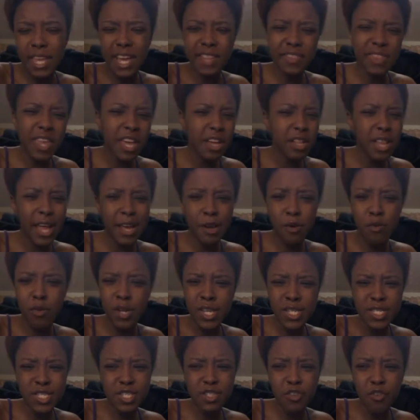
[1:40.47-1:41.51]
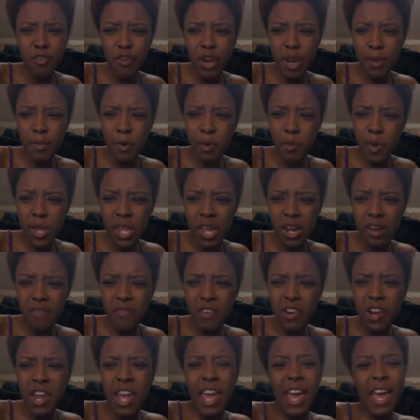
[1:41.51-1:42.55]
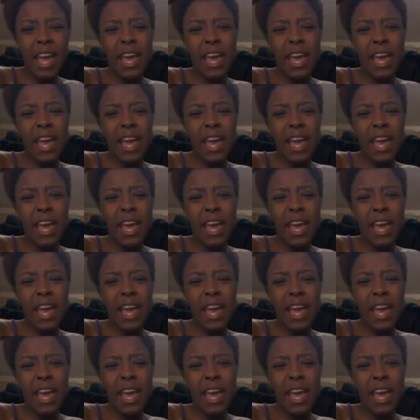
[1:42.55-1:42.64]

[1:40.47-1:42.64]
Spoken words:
I think like on Instagram or whatever,